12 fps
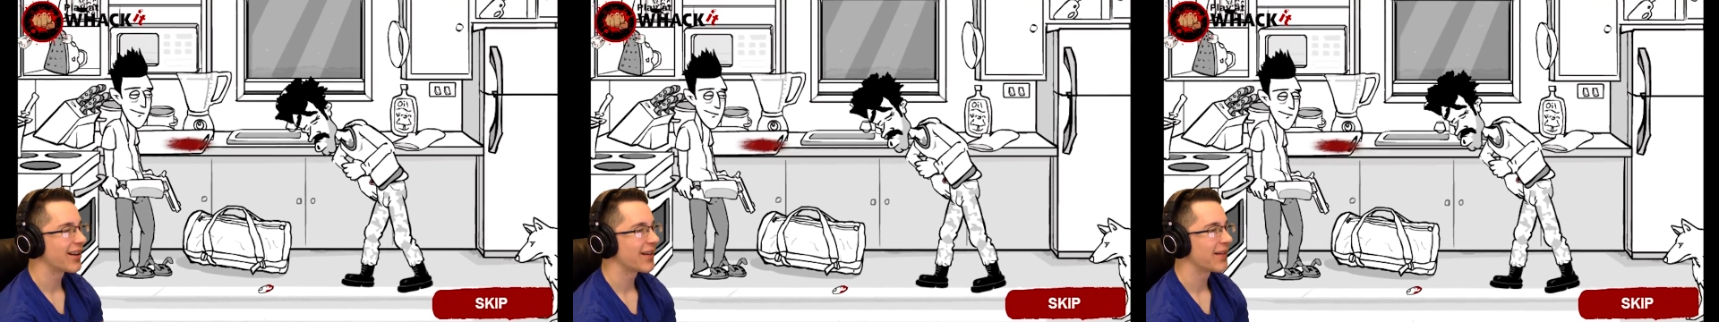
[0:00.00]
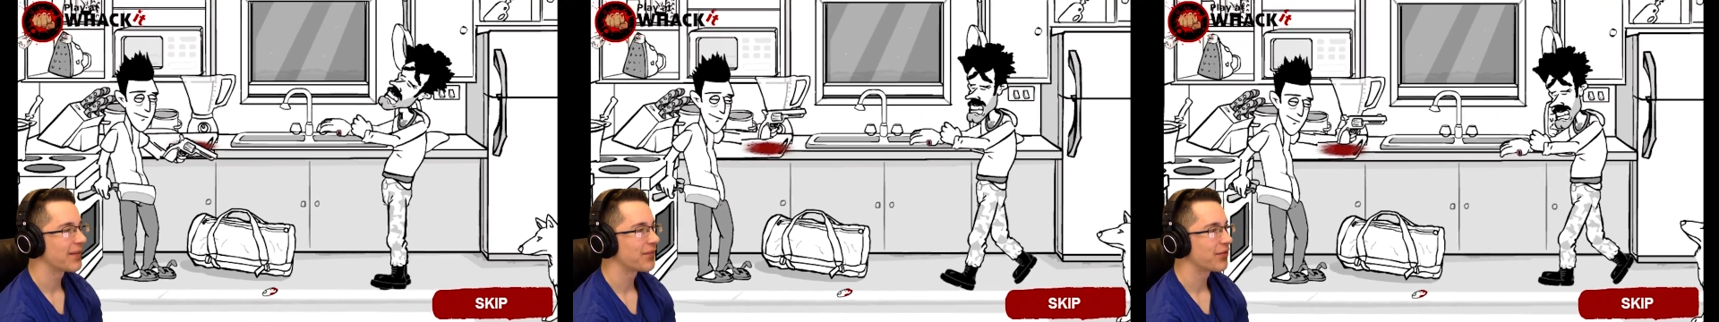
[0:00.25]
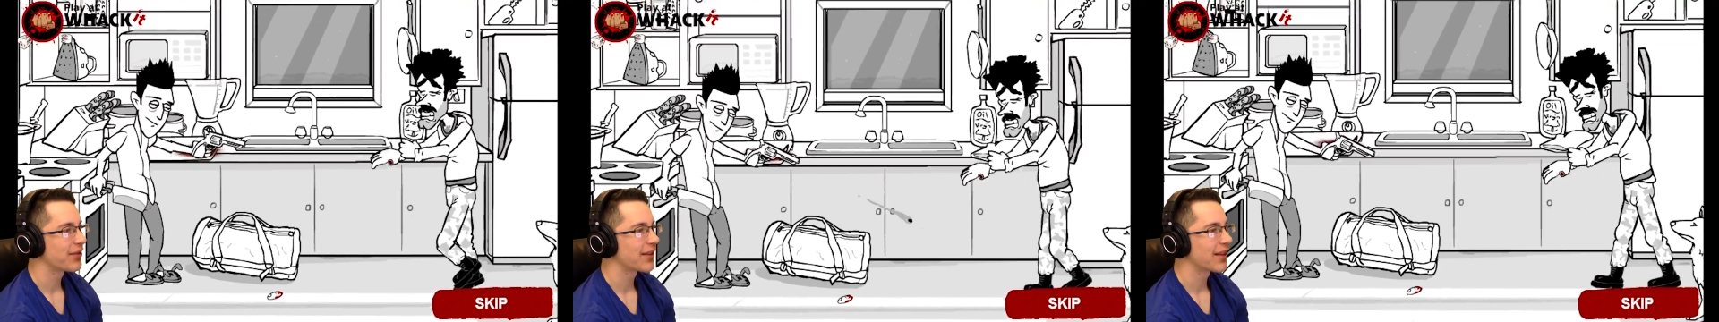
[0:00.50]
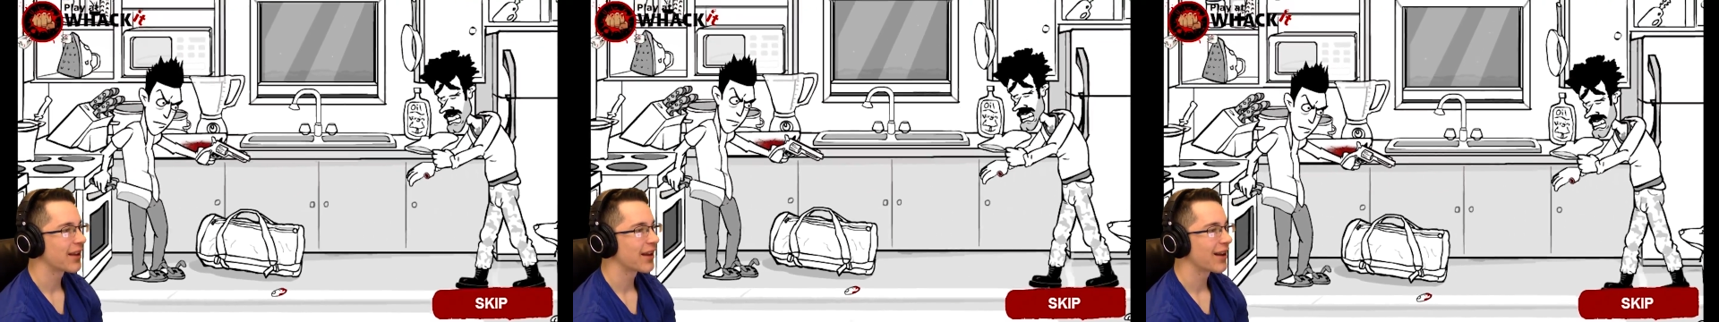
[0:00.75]

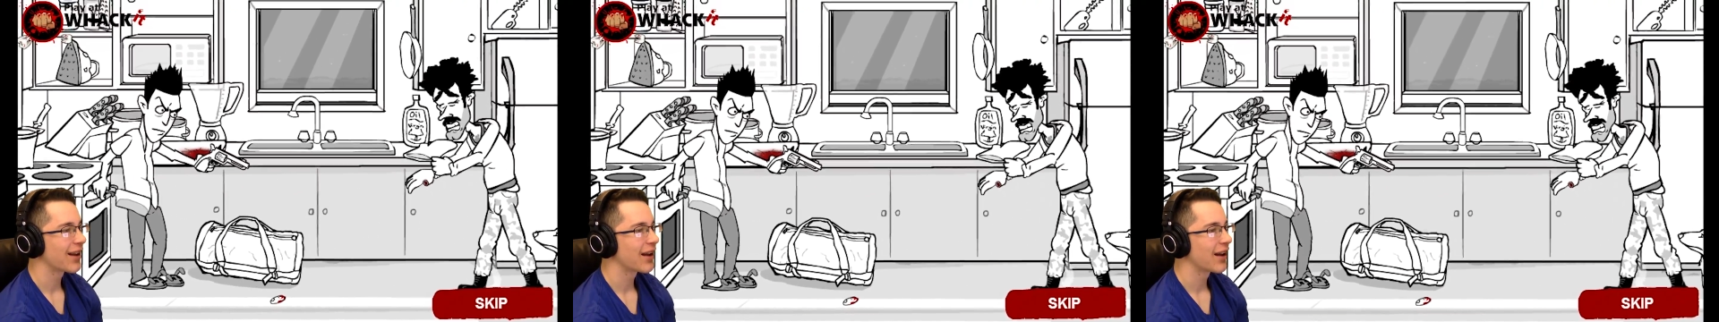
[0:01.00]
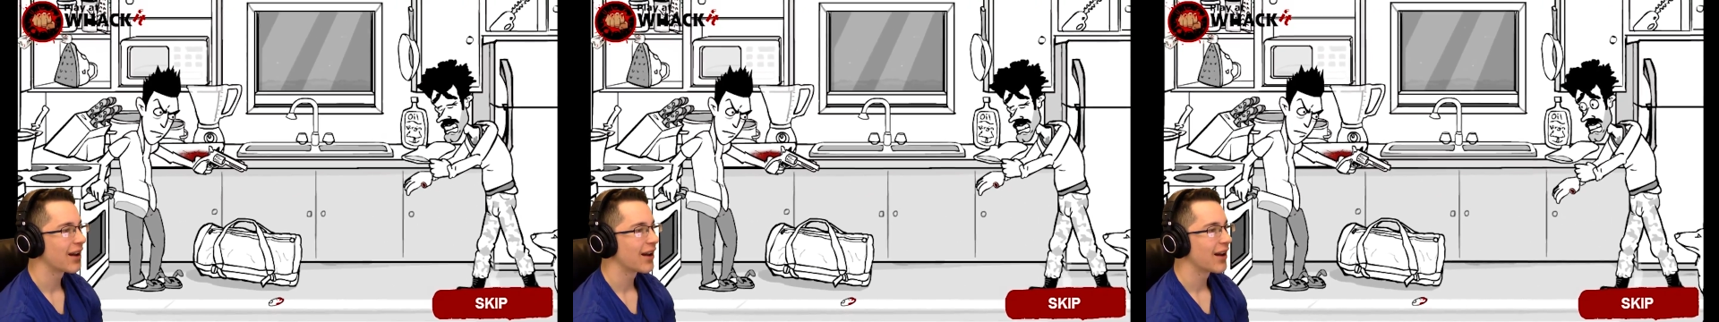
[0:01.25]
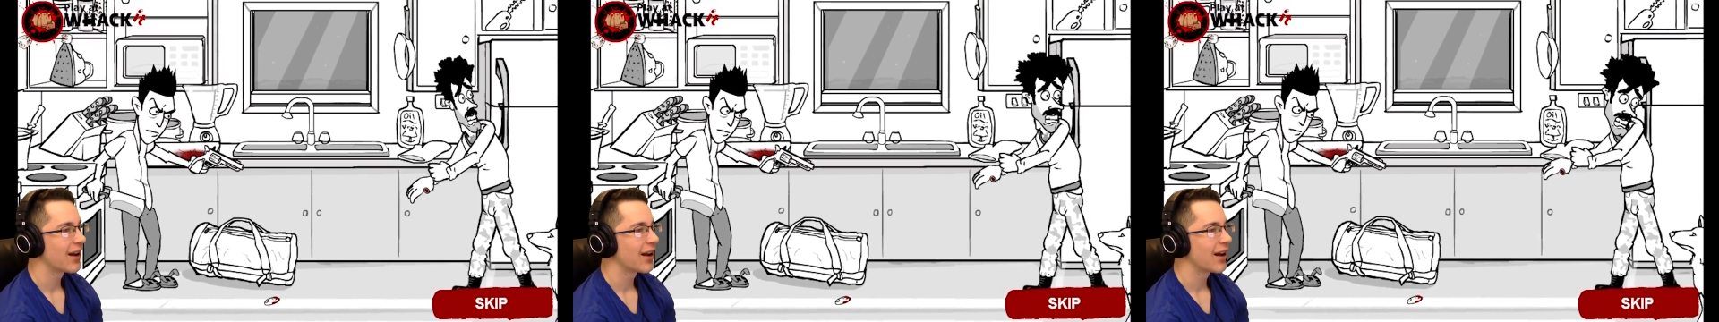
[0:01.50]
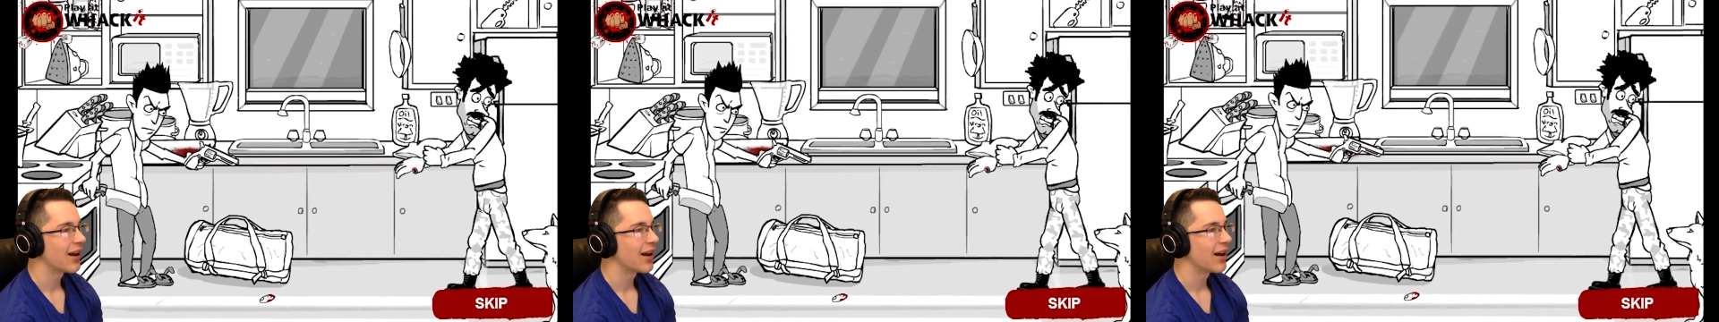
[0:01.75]

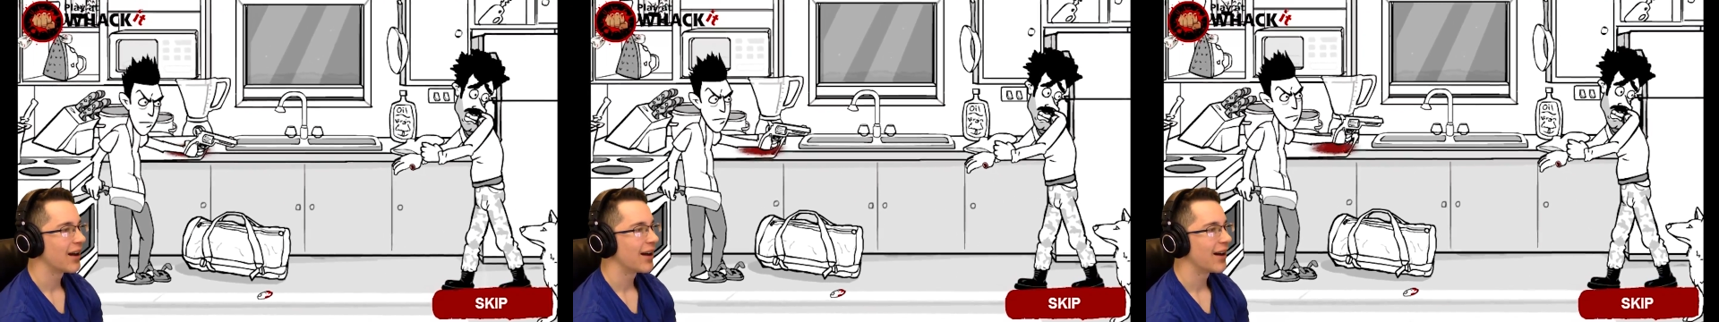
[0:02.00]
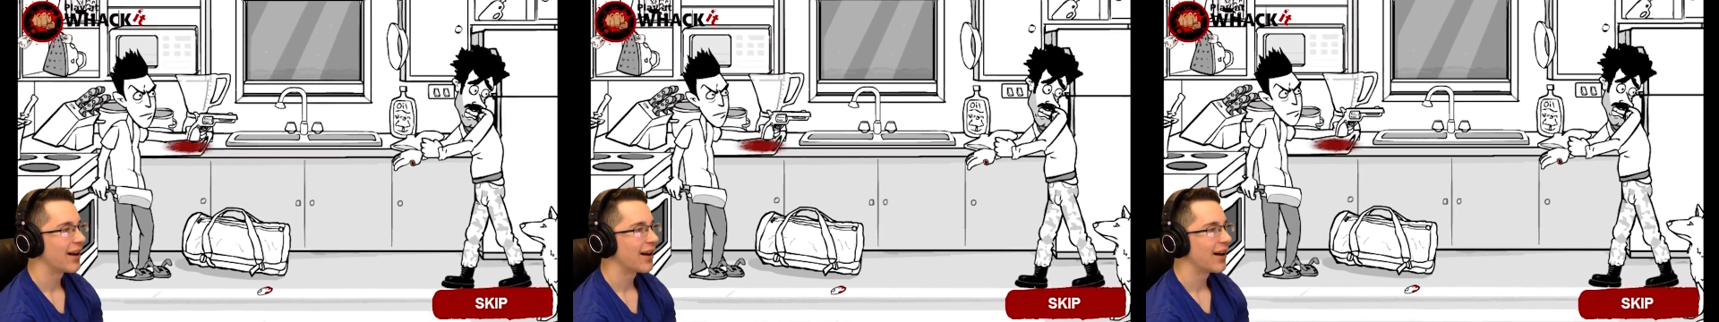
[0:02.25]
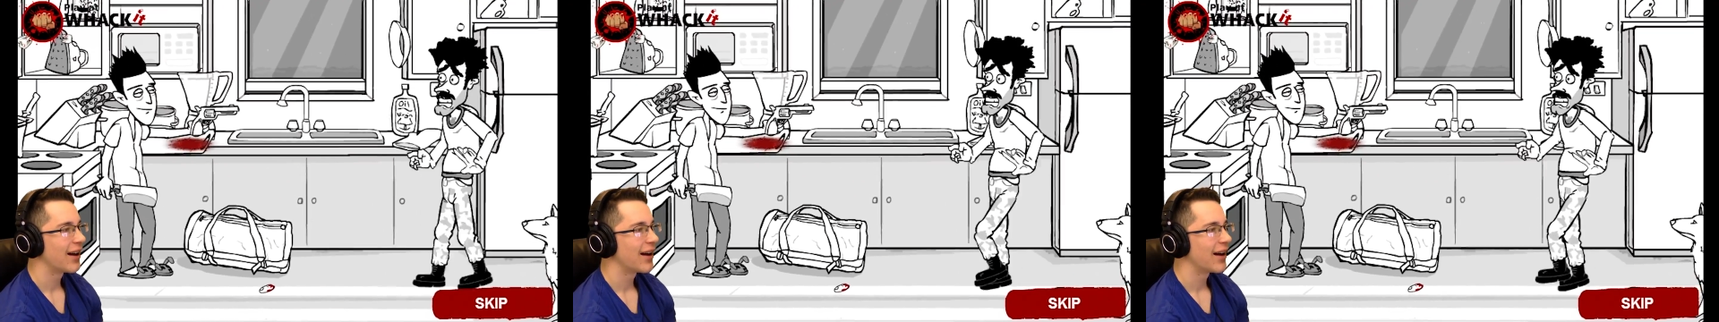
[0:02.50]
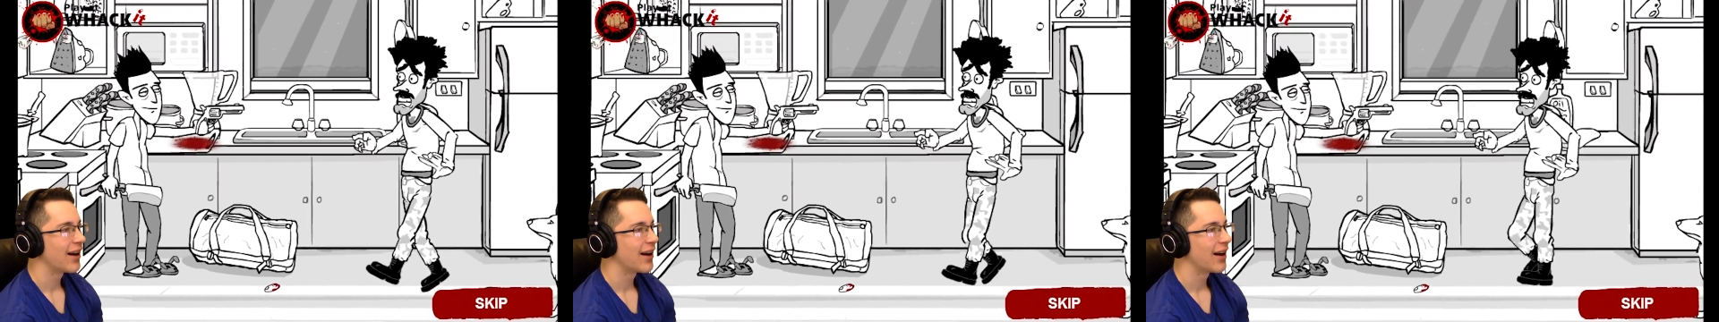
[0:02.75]

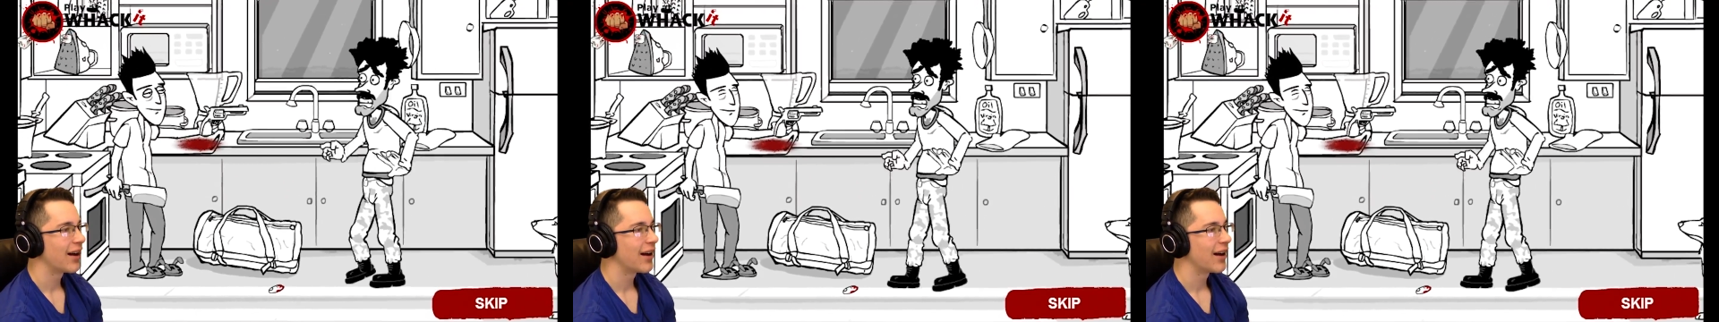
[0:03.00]
Nothing is said.